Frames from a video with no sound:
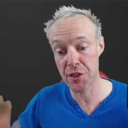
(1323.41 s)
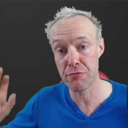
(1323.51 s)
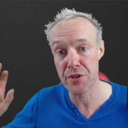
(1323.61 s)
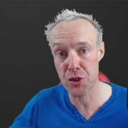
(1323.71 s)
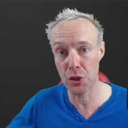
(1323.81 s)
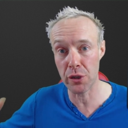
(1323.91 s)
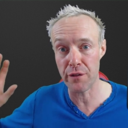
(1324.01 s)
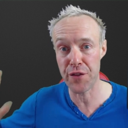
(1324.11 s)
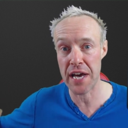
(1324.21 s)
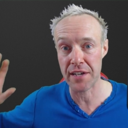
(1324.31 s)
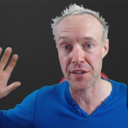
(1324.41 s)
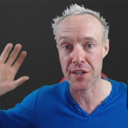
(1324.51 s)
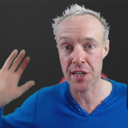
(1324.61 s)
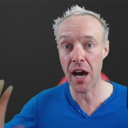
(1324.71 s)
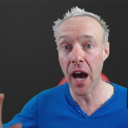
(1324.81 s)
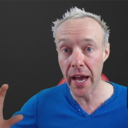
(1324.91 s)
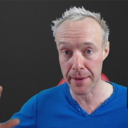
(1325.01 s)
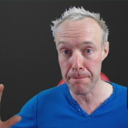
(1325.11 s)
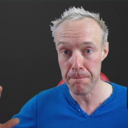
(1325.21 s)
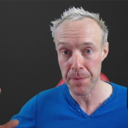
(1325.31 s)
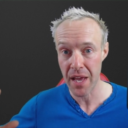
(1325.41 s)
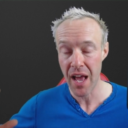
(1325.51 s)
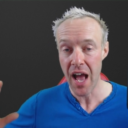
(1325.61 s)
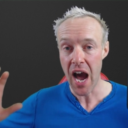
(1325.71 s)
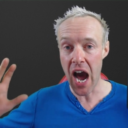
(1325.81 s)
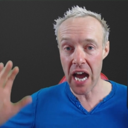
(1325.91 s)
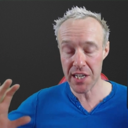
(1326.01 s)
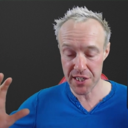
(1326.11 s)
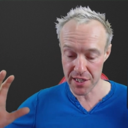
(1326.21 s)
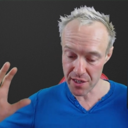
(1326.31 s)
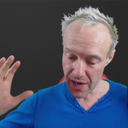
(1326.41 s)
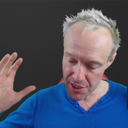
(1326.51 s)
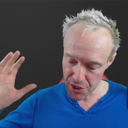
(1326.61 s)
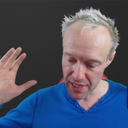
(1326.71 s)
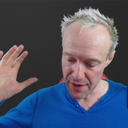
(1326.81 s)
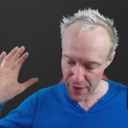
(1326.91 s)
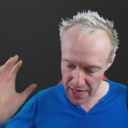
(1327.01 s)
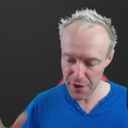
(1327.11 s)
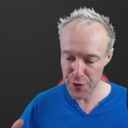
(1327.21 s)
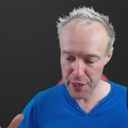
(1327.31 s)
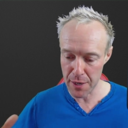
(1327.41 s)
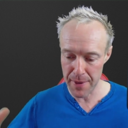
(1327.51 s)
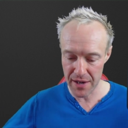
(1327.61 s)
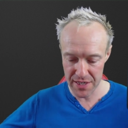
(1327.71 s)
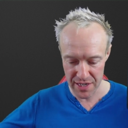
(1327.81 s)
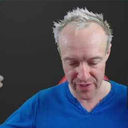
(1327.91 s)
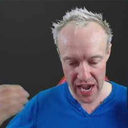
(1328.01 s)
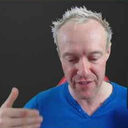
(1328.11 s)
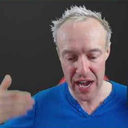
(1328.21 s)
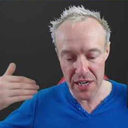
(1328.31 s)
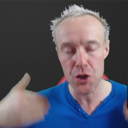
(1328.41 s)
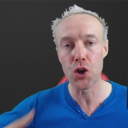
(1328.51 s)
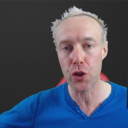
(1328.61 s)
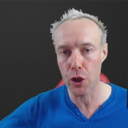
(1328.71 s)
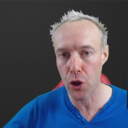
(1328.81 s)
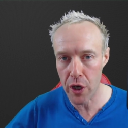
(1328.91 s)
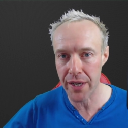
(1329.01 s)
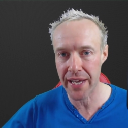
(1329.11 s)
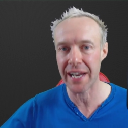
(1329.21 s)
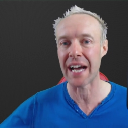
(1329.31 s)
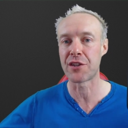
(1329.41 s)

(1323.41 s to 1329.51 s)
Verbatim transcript: And as a result of that, at the time, I said, no, actually, I've had a think about it. I've, I've, had another look at it.